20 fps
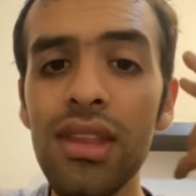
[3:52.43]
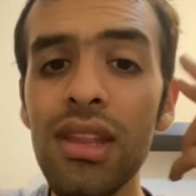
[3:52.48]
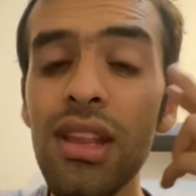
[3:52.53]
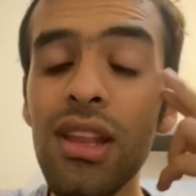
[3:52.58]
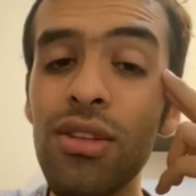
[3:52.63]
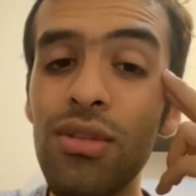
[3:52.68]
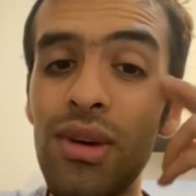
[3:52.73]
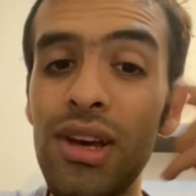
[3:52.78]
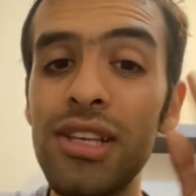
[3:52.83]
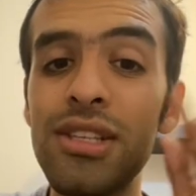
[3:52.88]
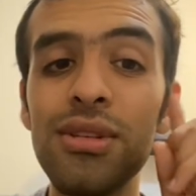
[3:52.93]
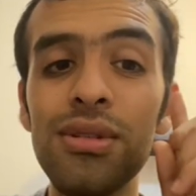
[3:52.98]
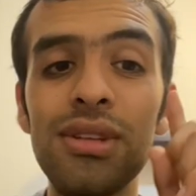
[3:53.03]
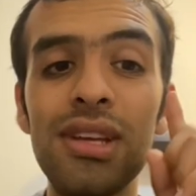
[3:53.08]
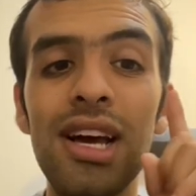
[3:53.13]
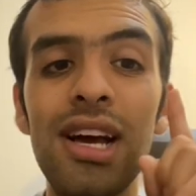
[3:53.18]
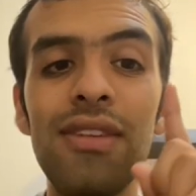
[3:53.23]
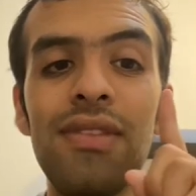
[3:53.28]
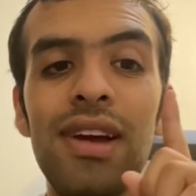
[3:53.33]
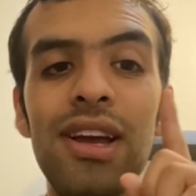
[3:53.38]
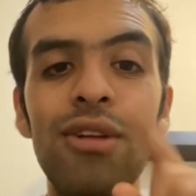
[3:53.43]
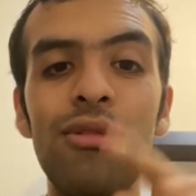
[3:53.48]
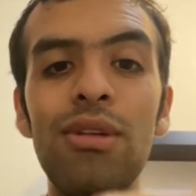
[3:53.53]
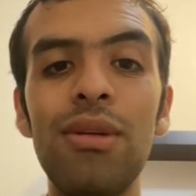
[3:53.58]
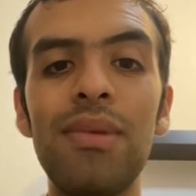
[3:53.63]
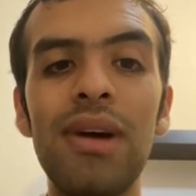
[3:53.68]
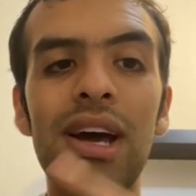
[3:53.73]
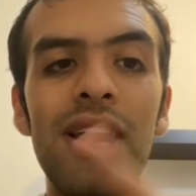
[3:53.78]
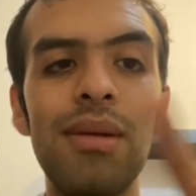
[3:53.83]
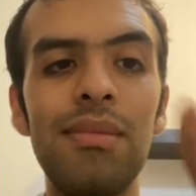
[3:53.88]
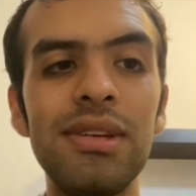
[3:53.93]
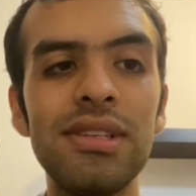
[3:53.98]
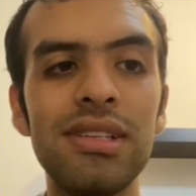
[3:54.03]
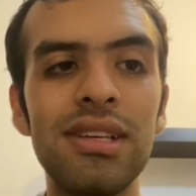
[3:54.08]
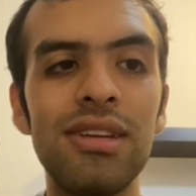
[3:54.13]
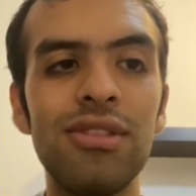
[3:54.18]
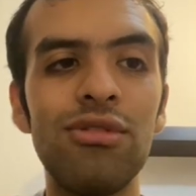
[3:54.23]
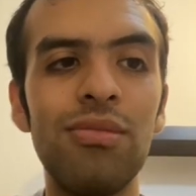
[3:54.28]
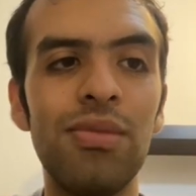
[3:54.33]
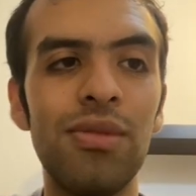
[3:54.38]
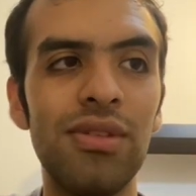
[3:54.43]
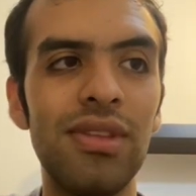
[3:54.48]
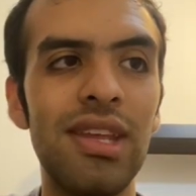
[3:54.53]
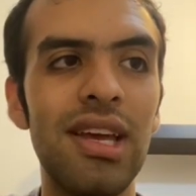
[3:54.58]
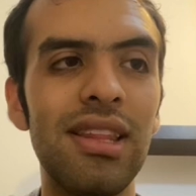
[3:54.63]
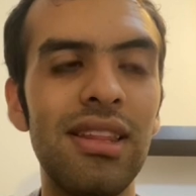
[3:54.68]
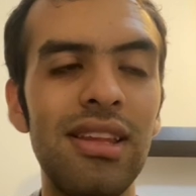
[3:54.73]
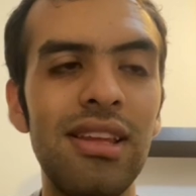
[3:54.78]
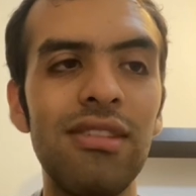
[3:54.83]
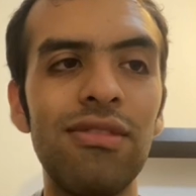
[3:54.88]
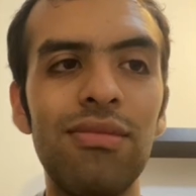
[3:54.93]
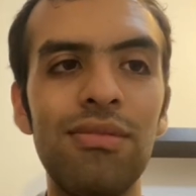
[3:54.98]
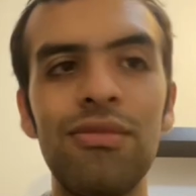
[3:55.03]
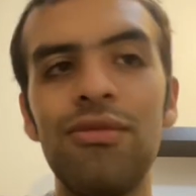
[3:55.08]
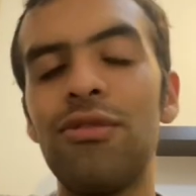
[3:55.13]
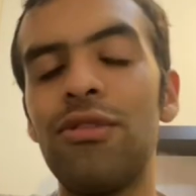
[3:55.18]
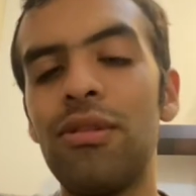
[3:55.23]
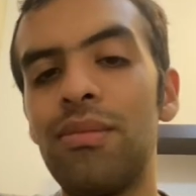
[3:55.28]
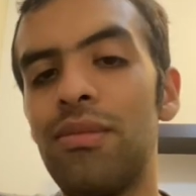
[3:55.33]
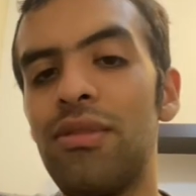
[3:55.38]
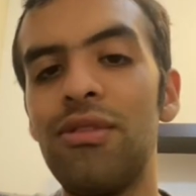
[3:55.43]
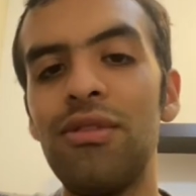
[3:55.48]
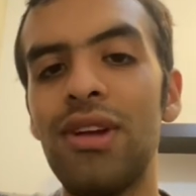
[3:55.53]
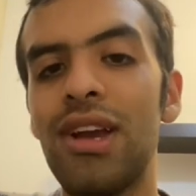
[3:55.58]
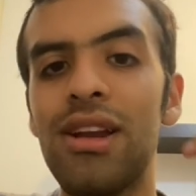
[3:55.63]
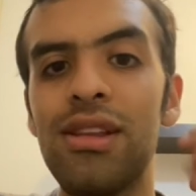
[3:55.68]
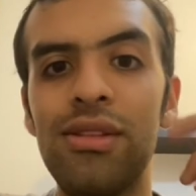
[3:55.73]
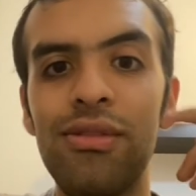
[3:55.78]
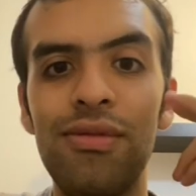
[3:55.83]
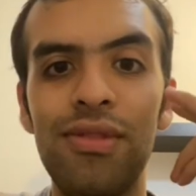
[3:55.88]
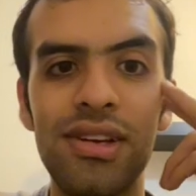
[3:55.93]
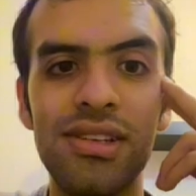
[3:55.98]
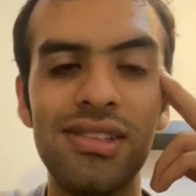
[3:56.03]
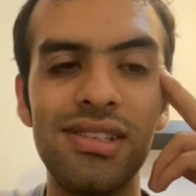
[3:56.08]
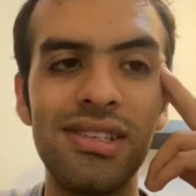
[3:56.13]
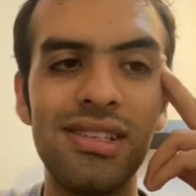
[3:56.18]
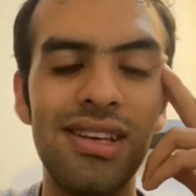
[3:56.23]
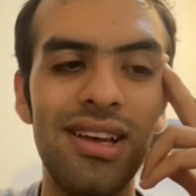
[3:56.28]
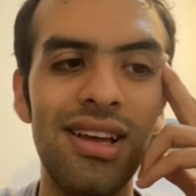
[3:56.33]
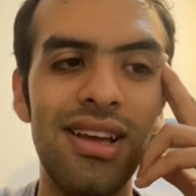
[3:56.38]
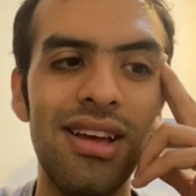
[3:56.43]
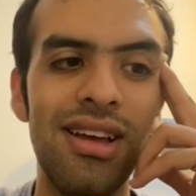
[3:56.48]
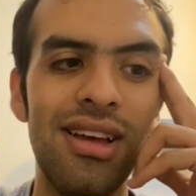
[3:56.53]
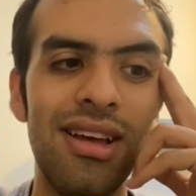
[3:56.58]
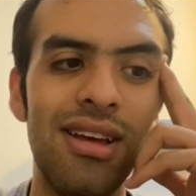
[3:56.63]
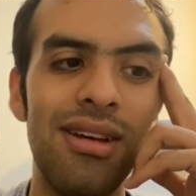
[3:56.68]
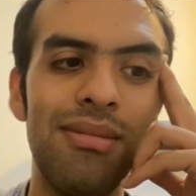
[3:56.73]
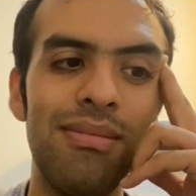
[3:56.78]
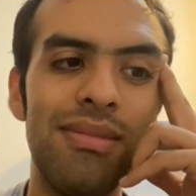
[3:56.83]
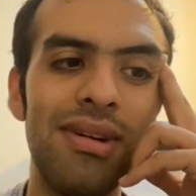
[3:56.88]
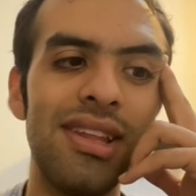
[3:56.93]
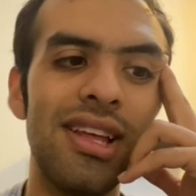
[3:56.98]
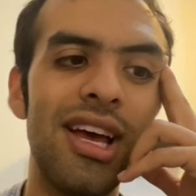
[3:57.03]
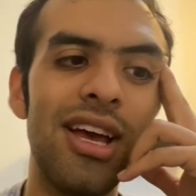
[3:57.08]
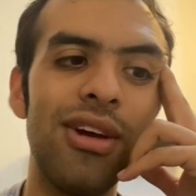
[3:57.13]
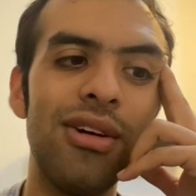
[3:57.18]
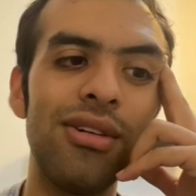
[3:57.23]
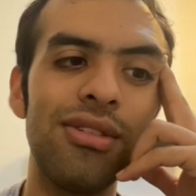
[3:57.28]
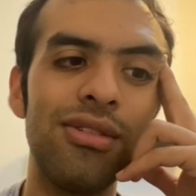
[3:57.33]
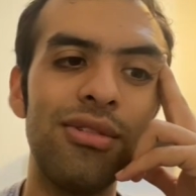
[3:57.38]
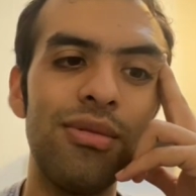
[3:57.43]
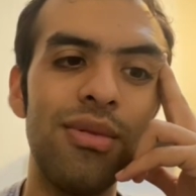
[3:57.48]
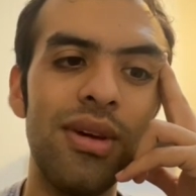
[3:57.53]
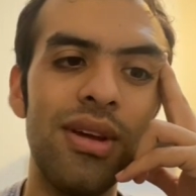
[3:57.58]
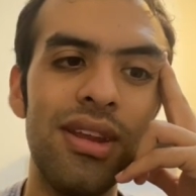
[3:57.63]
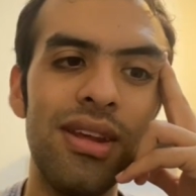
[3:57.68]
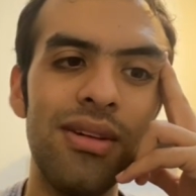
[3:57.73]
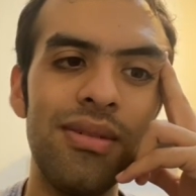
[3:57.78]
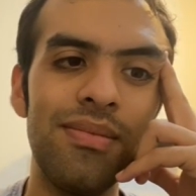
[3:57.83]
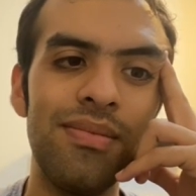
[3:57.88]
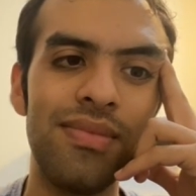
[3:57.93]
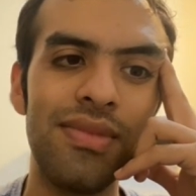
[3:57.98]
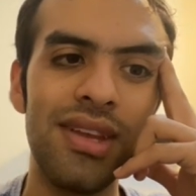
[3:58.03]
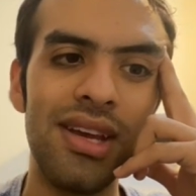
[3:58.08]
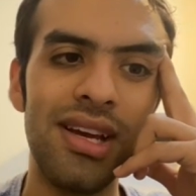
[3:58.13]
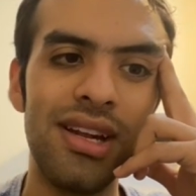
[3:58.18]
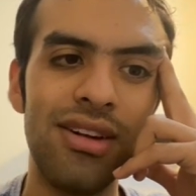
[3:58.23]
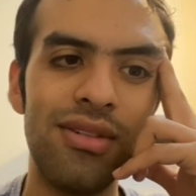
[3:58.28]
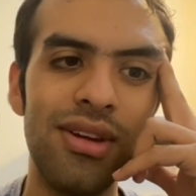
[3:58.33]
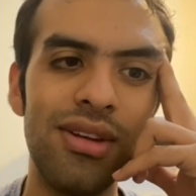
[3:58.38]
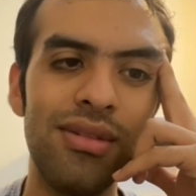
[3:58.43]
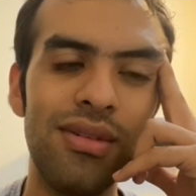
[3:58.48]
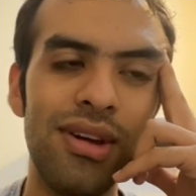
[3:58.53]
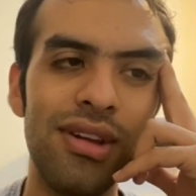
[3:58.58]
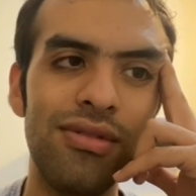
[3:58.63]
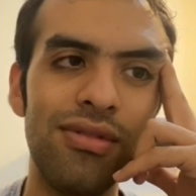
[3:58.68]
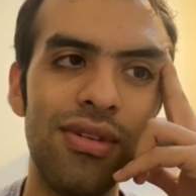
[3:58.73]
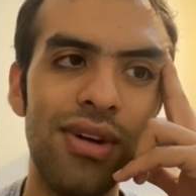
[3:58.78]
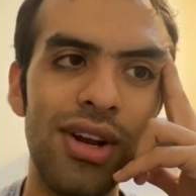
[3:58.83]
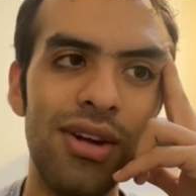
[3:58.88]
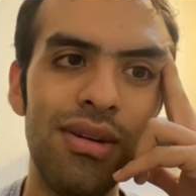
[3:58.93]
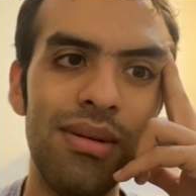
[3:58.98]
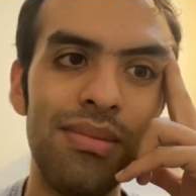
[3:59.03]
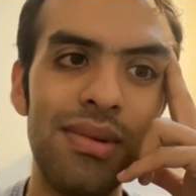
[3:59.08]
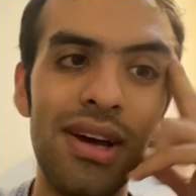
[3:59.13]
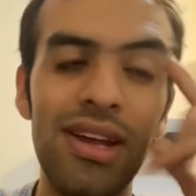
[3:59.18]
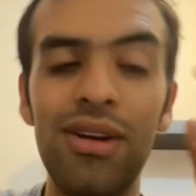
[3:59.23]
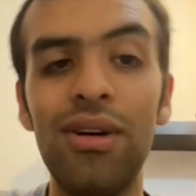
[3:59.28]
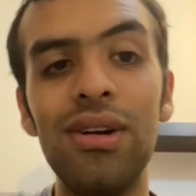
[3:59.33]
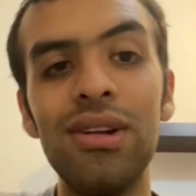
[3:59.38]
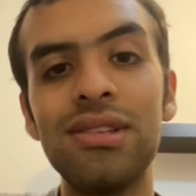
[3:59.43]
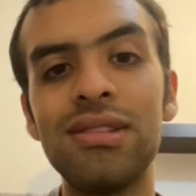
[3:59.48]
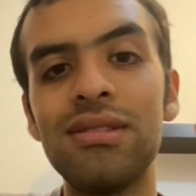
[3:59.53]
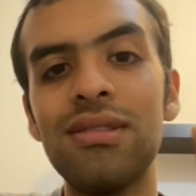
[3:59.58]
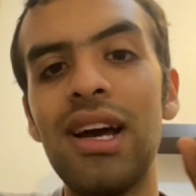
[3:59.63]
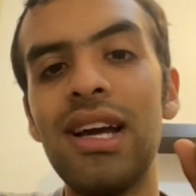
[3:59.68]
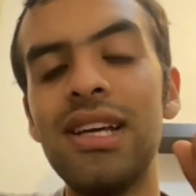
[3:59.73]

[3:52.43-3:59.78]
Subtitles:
So I should have equipped Arabesque to protect this from card effects, but I got greedy and tried to get follow-up, and also I